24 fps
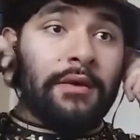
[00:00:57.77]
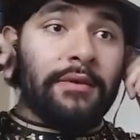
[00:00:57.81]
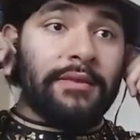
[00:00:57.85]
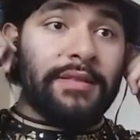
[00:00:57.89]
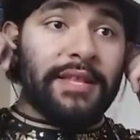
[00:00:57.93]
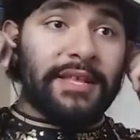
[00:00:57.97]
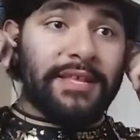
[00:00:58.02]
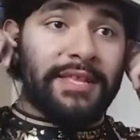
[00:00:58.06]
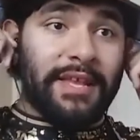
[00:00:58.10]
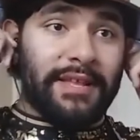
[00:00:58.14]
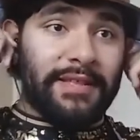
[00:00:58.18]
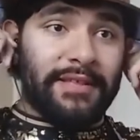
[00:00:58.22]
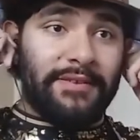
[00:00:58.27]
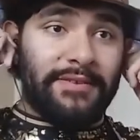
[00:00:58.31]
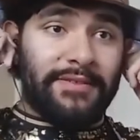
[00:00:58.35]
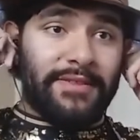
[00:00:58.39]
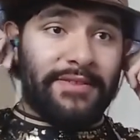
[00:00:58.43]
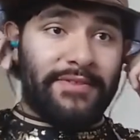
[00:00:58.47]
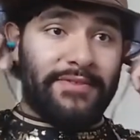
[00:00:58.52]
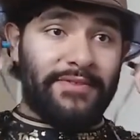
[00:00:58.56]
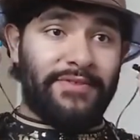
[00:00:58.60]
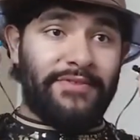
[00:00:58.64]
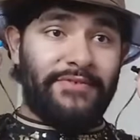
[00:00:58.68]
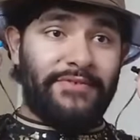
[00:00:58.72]
Nintendo
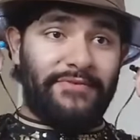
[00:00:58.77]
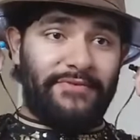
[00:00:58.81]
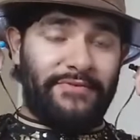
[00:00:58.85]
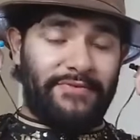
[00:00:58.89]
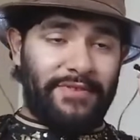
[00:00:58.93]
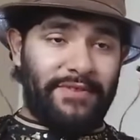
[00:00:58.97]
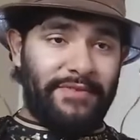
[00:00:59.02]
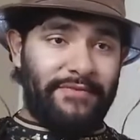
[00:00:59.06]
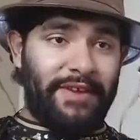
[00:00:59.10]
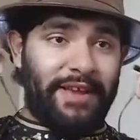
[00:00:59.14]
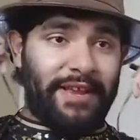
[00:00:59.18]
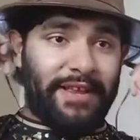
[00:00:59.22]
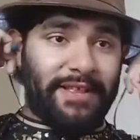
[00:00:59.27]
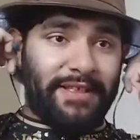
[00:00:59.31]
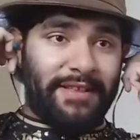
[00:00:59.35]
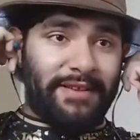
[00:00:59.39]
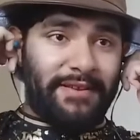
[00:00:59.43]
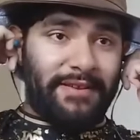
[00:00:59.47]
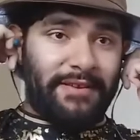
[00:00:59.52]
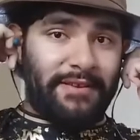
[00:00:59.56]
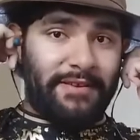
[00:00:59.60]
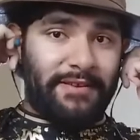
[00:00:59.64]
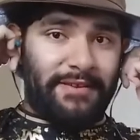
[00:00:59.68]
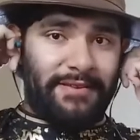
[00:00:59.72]
Direct.
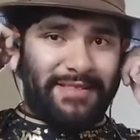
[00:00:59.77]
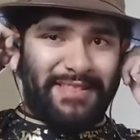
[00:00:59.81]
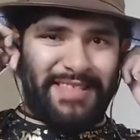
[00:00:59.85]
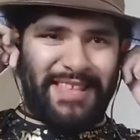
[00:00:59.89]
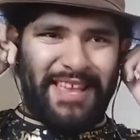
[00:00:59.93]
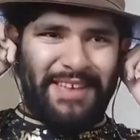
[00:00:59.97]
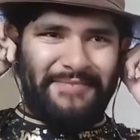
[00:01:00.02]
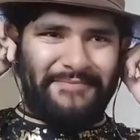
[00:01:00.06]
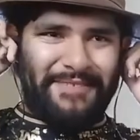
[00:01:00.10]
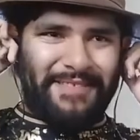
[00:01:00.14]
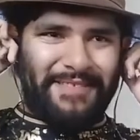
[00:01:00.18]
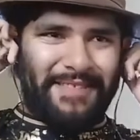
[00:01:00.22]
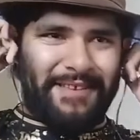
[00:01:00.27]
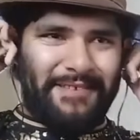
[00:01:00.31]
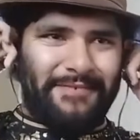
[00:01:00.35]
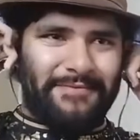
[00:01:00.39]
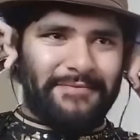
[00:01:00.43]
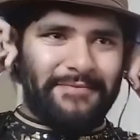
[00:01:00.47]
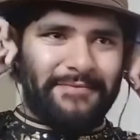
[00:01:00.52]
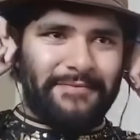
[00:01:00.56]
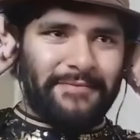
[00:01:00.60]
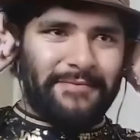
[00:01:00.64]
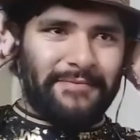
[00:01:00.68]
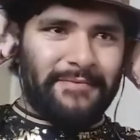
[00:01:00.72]
Oh, damn, it's loud.
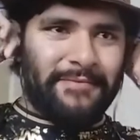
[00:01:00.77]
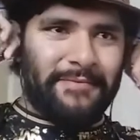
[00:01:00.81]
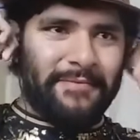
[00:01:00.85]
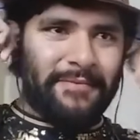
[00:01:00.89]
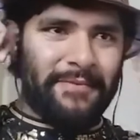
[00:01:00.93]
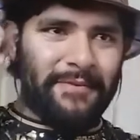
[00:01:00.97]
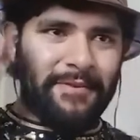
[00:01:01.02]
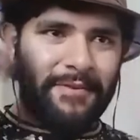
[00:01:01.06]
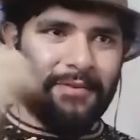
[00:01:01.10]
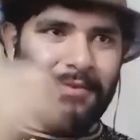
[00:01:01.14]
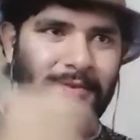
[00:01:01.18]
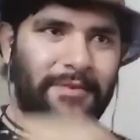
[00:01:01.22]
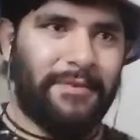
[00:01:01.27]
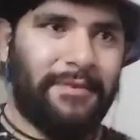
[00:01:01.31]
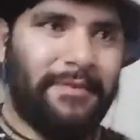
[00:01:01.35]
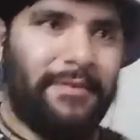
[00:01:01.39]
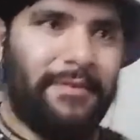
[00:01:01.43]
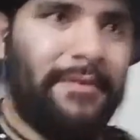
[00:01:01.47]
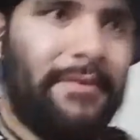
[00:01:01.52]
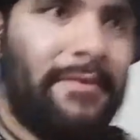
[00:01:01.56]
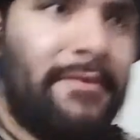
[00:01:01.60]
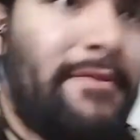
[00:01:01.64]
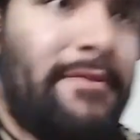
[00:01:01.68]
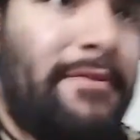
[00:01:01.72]

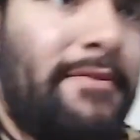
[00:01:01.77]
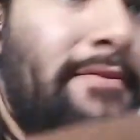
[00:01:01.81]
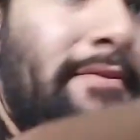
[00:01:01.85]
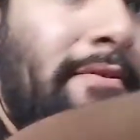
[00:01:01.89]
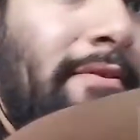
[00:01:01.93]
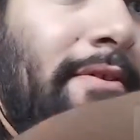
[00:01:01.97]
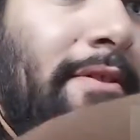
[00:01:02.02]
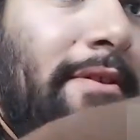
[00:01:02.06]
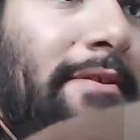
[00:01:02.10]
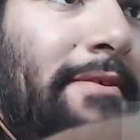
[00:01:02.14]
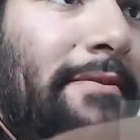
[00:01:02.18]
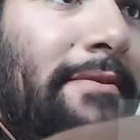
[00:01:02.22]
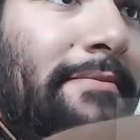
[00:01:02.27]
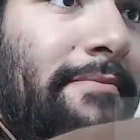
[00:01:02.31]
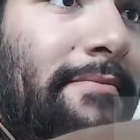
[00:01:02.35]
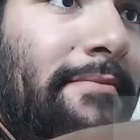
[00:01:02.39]
Hold up.